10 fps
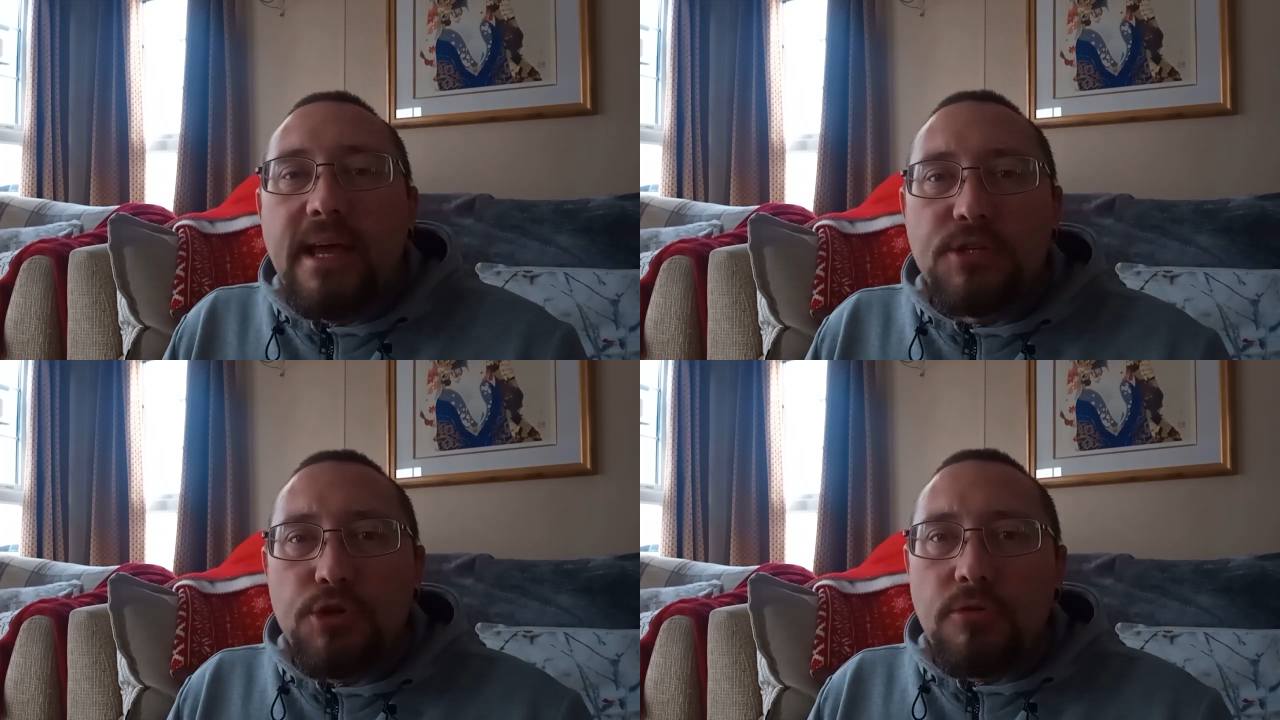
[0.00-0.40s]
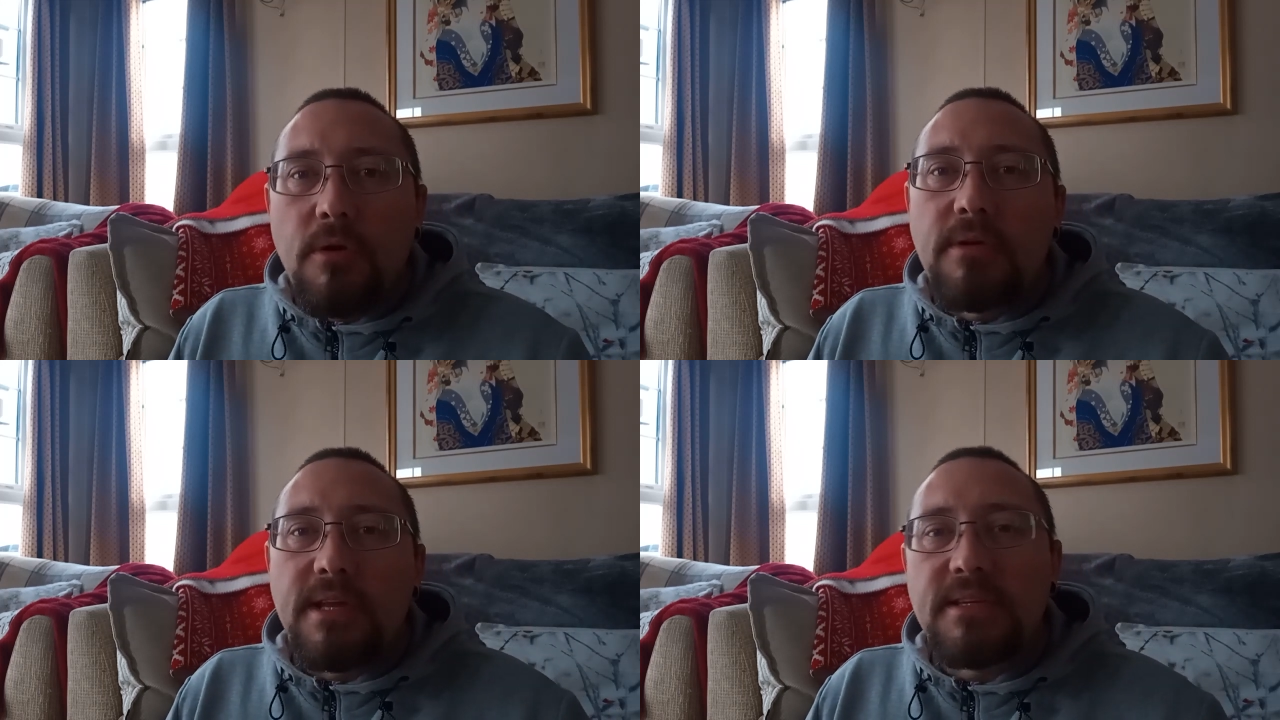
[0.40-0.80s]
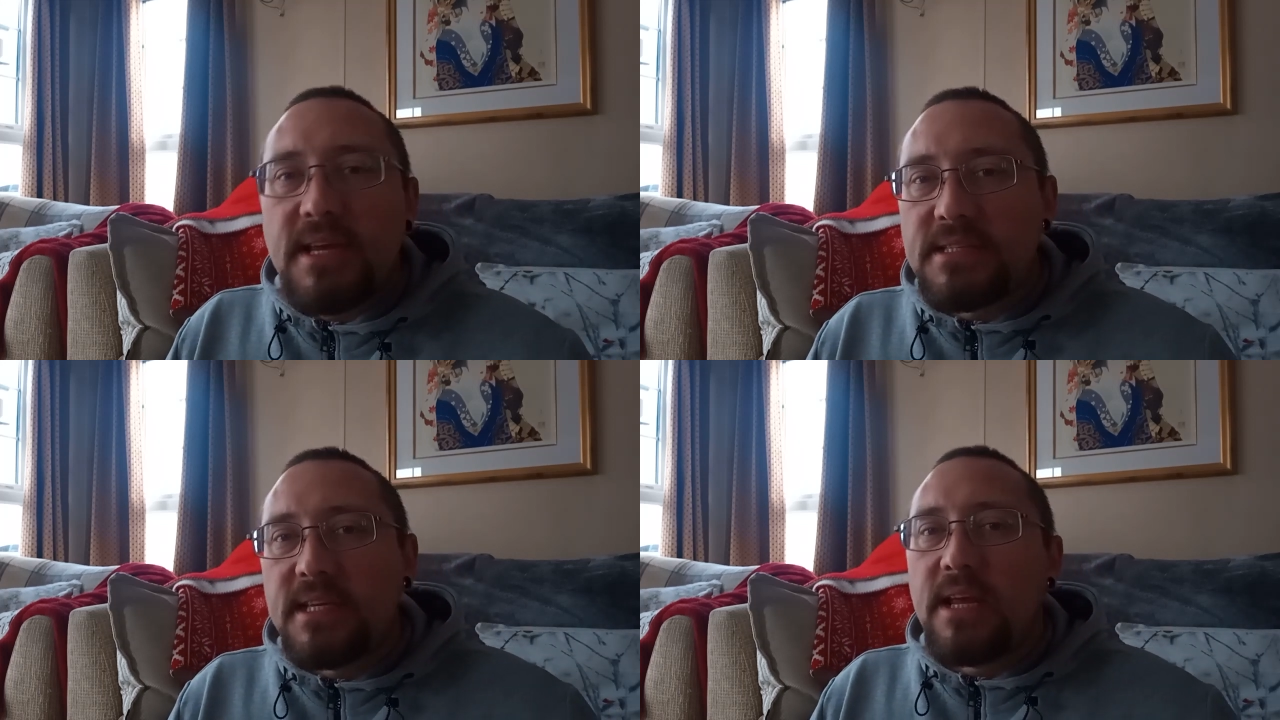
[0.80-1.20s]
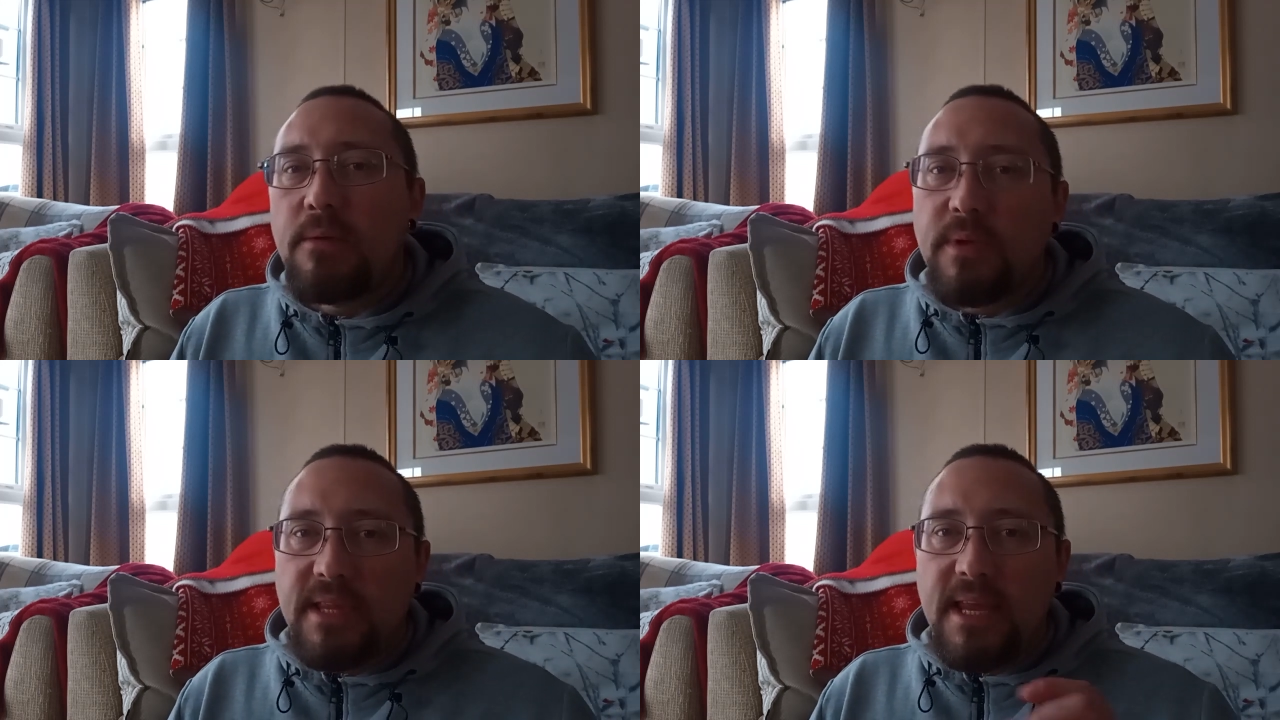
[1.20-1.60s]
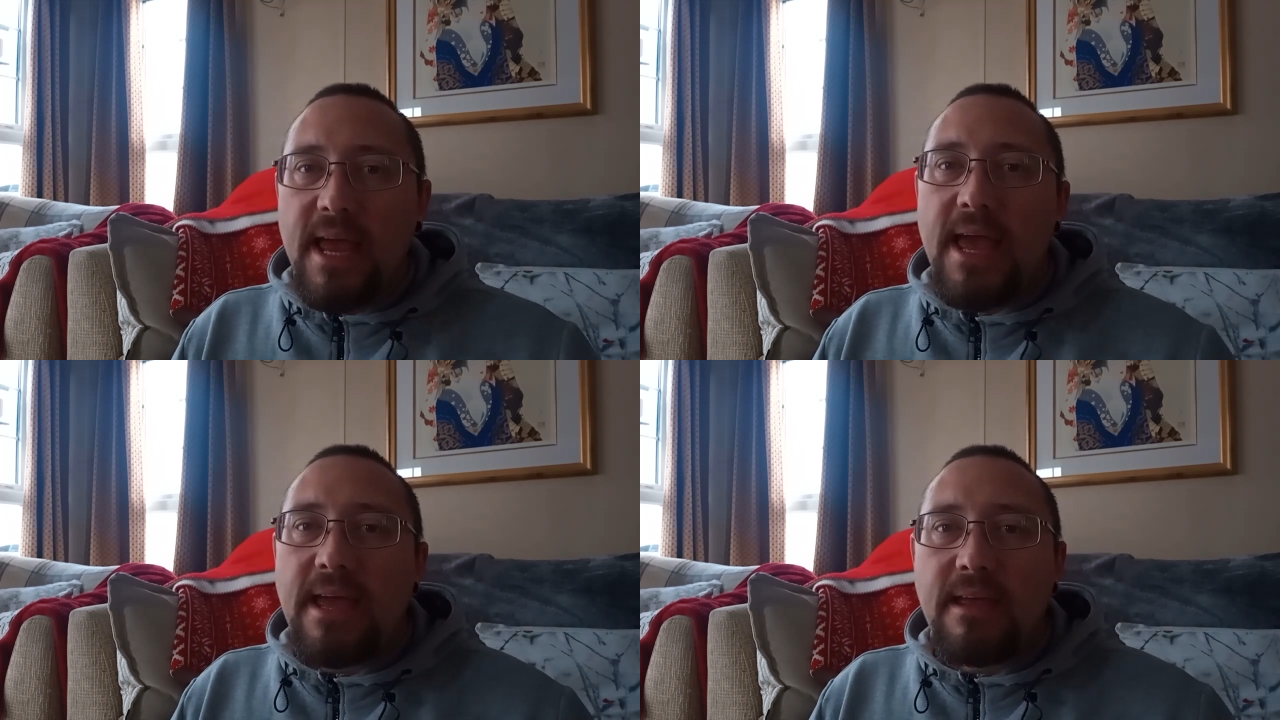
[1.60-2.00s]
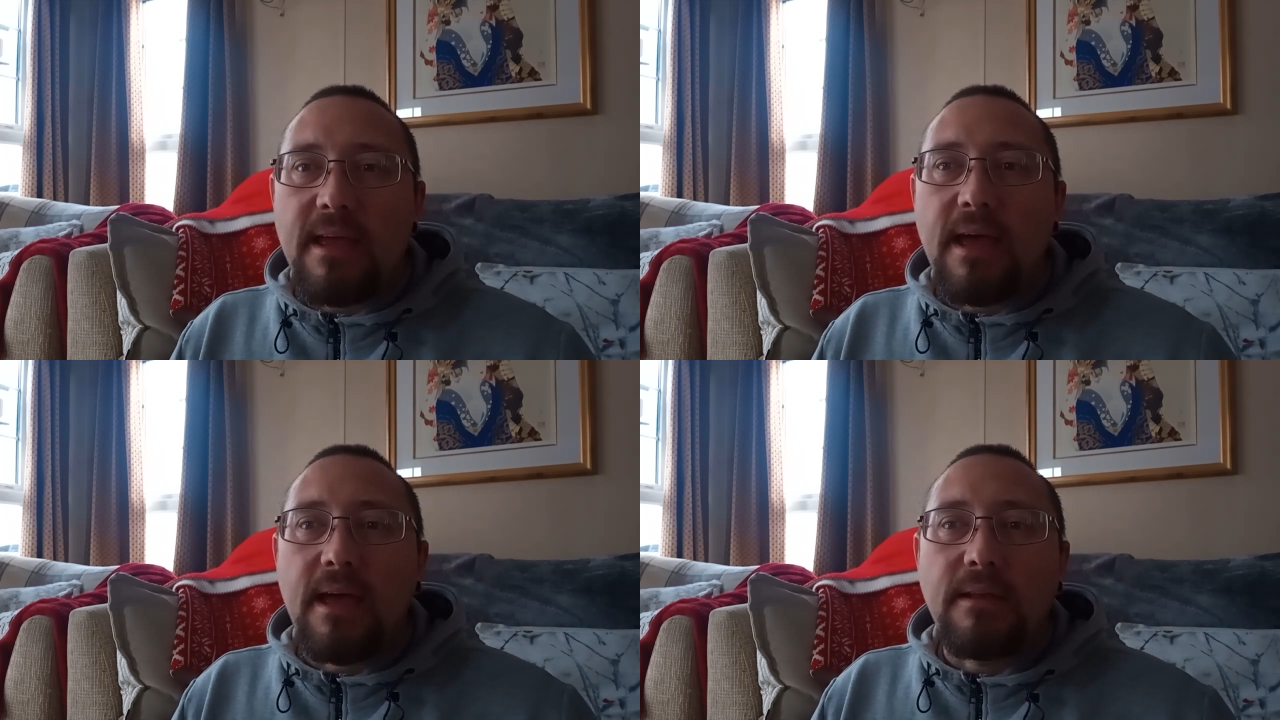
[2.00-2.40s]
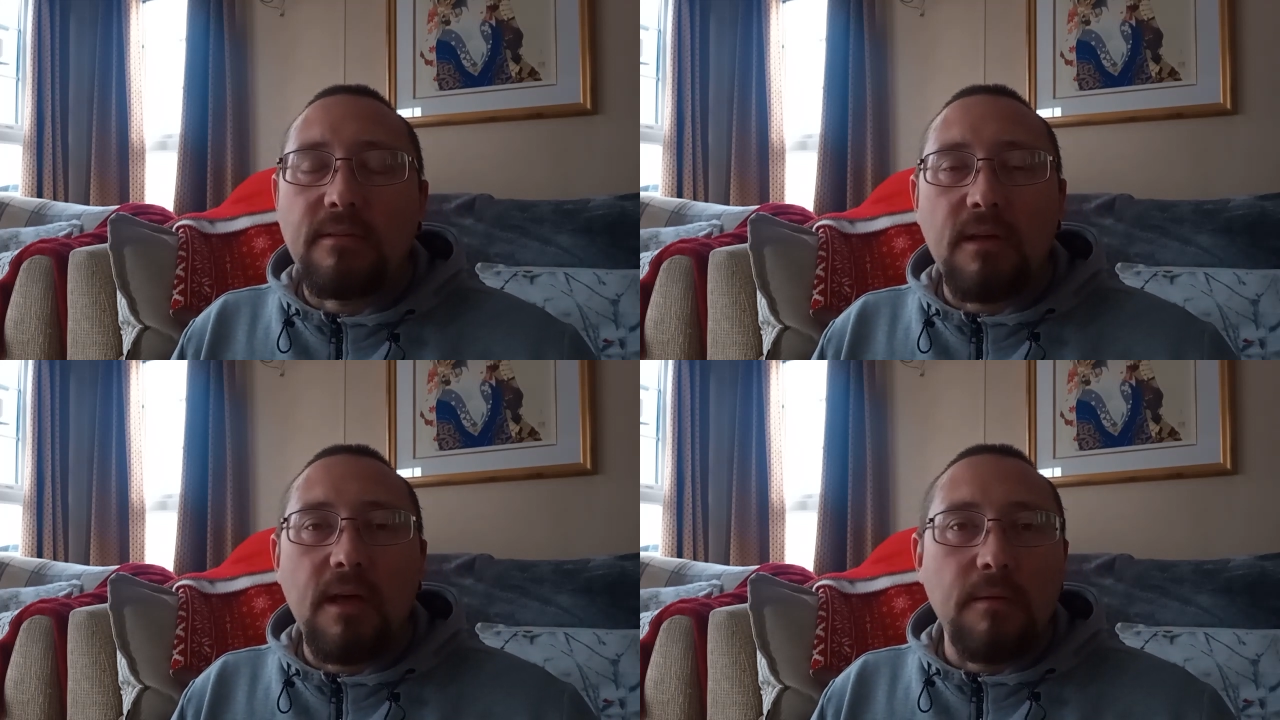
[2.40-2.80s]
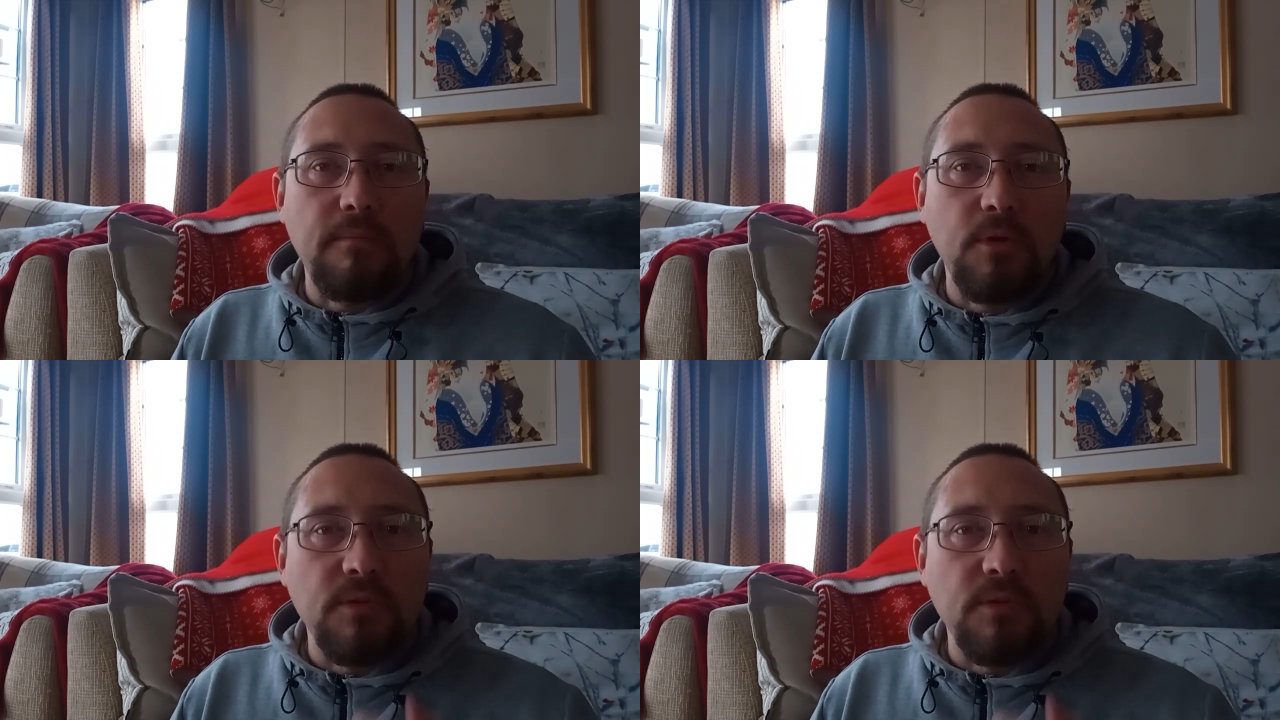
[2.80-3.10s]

as you're only testing it with the egg and um,